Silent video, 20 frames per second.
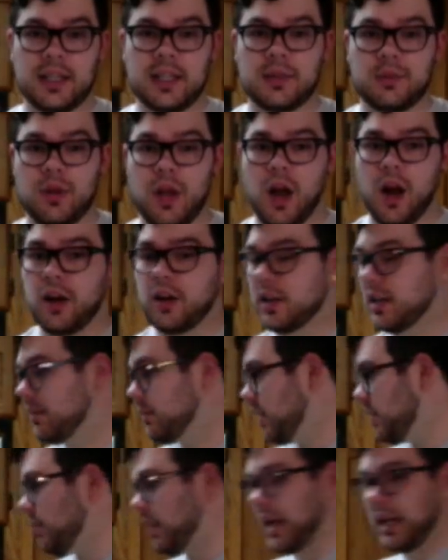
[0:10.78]
is we are going
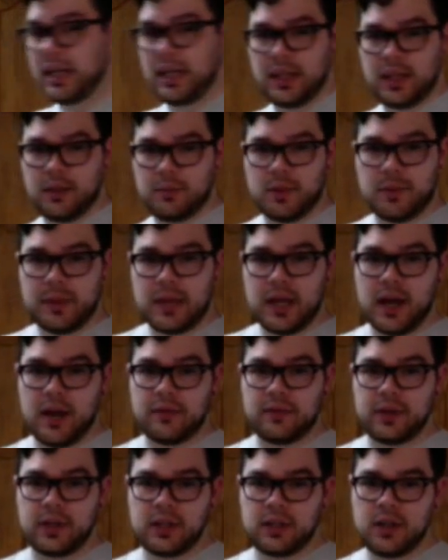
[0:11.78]
to be baking them in my
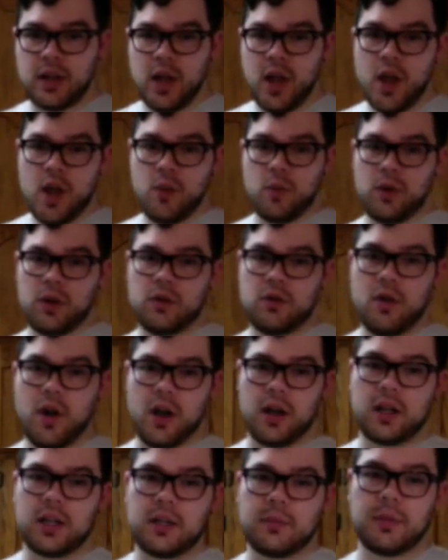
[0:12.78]
oven. We're
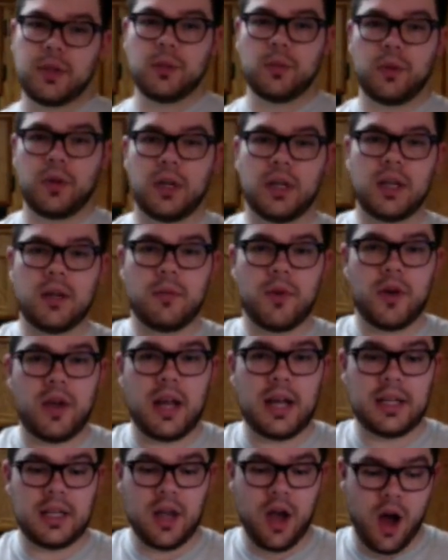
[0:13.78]
not going to be worrying about
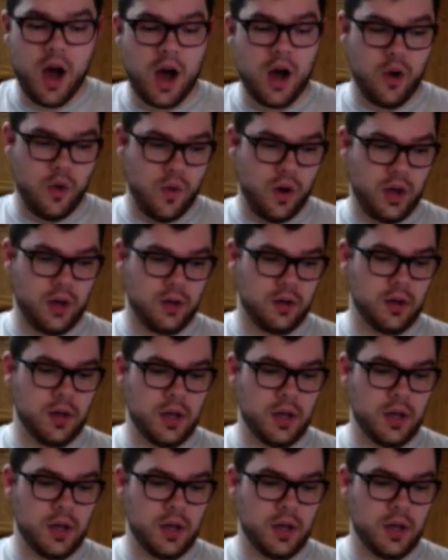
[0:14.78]
any hot oil.